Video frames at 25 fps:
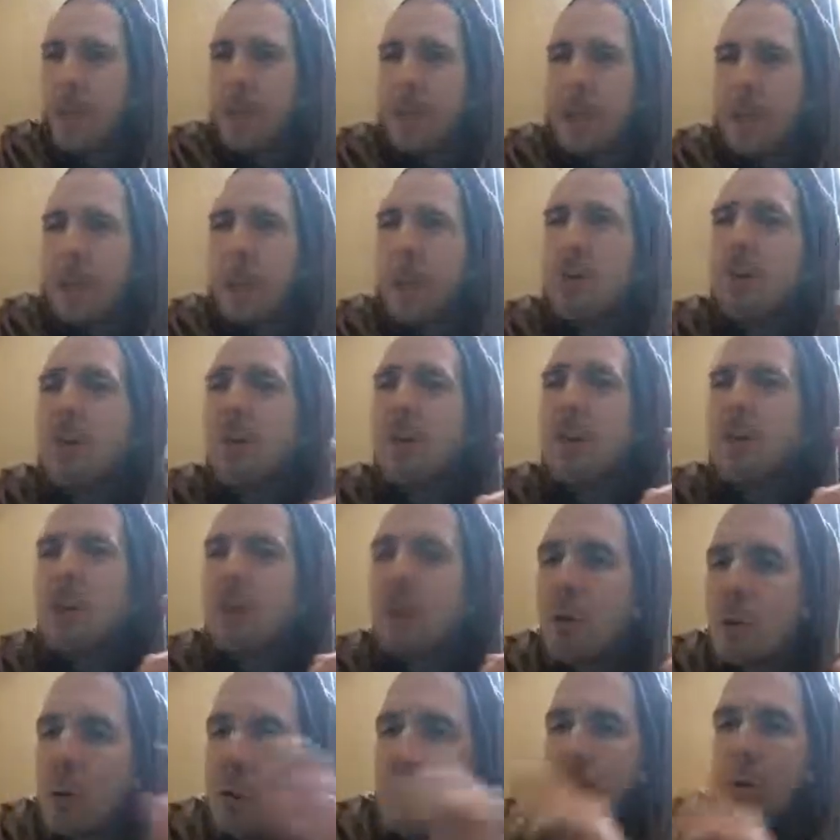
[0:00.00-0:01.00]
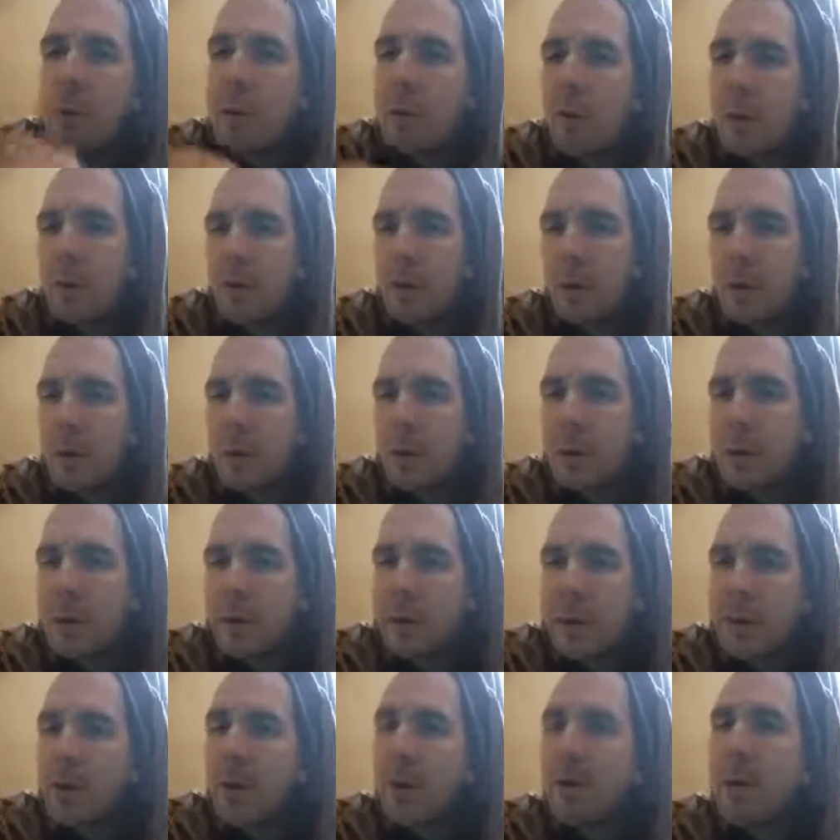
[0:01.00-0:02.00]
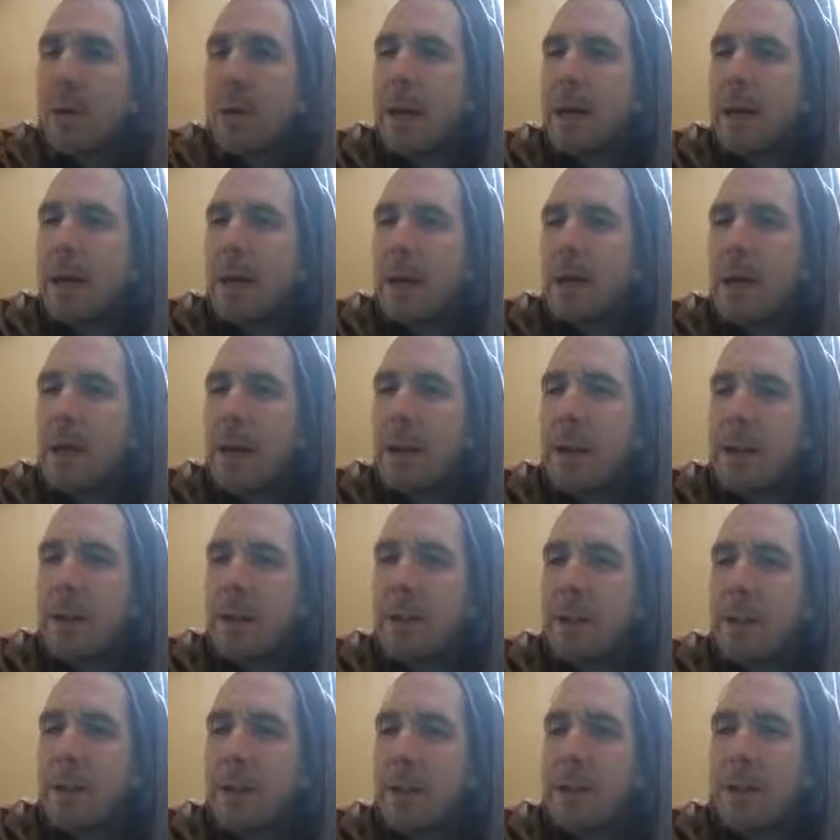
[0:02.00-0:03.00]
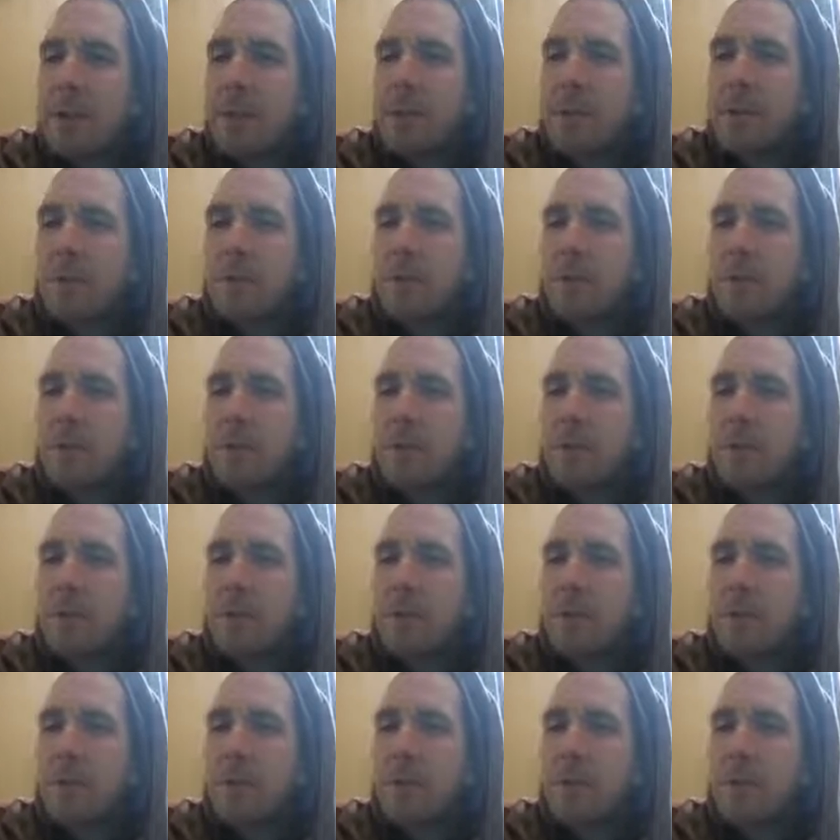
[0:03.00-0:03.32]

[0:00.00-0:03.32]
Even the Guru cannot make you understand.